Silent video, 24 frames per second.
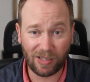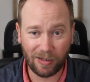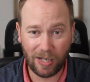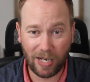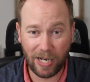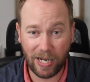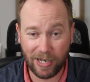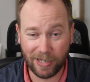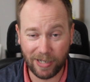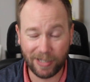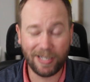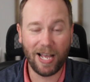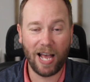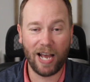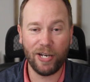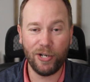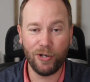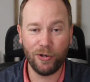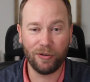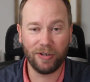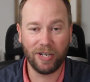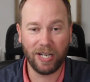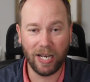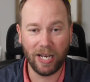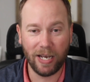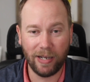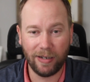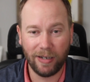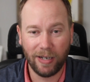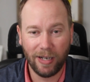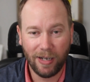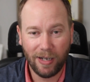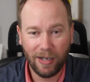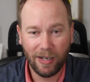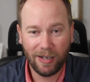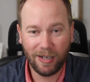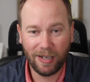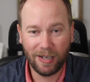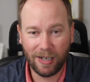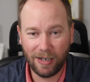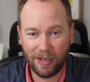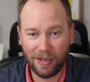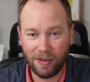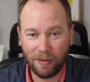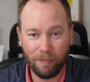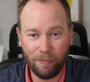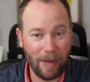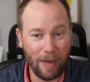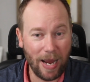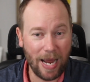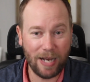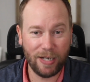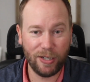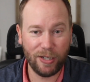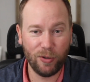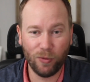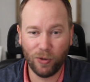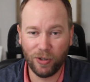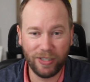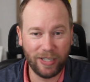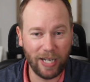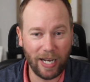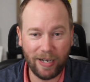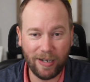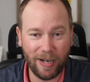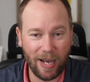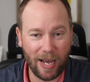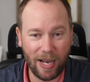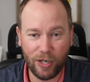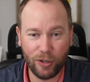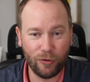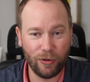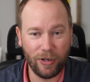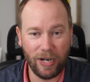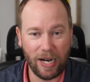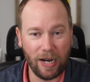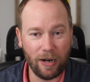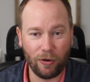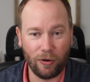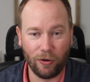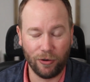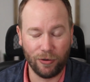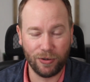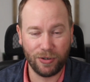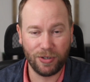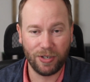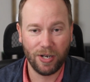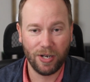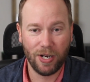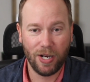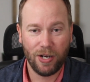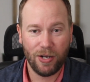is that you get manual data entry errors.